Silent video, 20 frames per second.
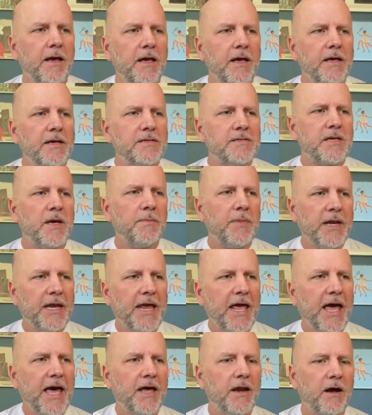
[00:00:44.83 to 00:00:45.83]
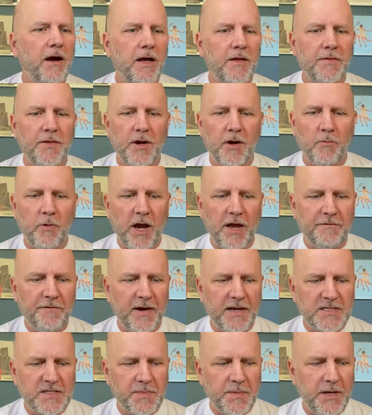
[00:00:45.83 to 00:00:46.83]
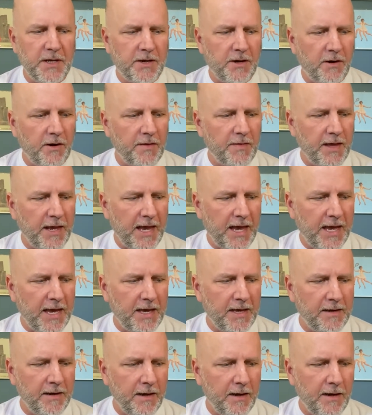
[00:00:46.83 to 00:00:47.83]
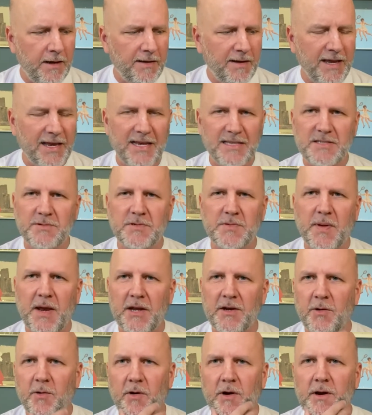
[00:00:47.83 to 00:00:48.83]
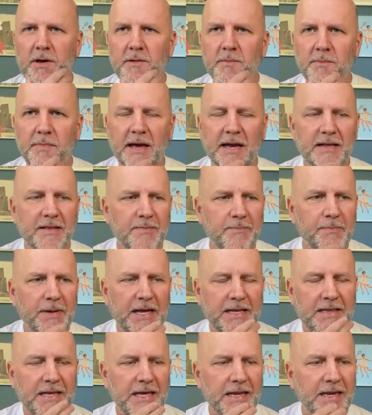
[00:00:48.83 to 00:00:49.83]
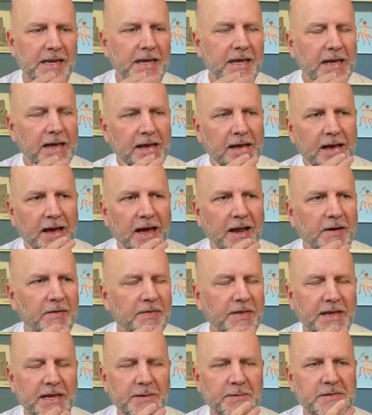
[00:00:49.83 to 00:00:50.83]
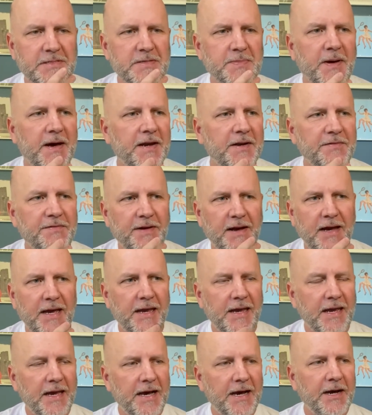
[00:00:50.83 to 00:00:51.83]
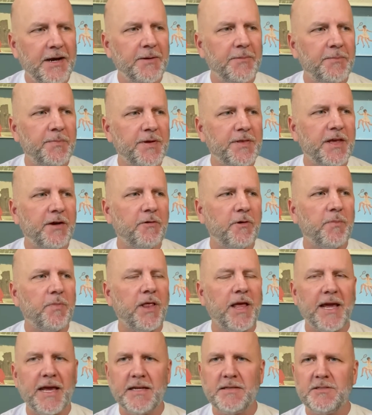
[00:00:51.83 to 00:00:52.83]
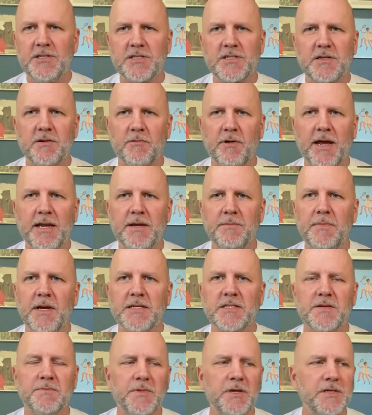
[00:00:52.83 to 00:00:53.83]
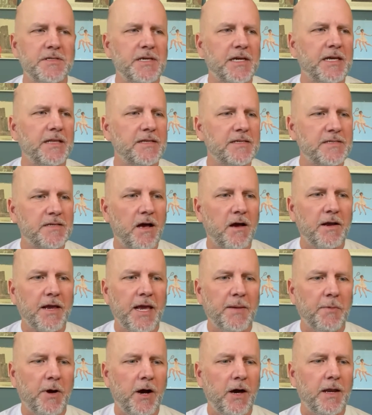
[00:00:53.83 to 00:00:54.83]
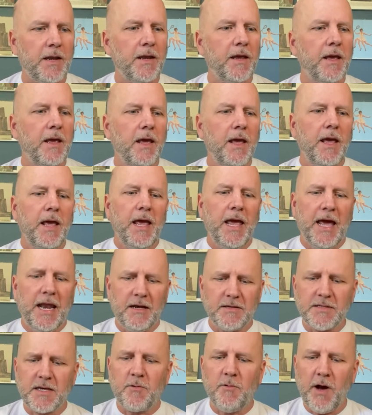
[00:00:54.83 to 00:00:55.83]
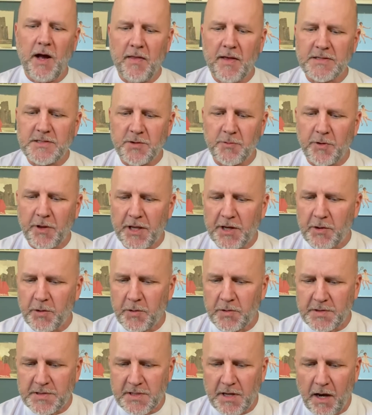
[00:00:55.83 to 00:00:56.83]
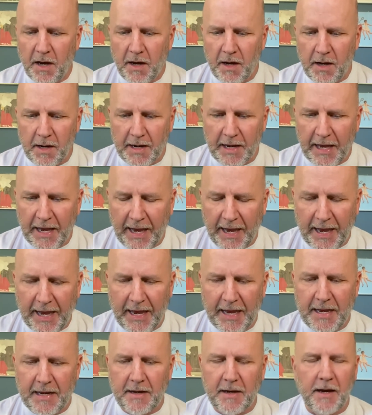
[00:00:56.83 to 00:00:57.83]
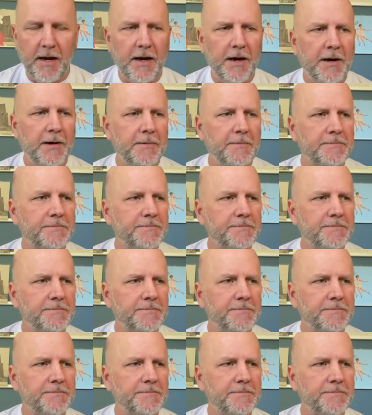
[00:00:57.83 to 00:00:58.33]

somebody had on their Wi-Fi speaker, and they had, I guess it was Pandora back then. I don't think it was Spotify, but they were playing just a random mix of music, and the song came on. And I was like, wow, that's a really cool song, and I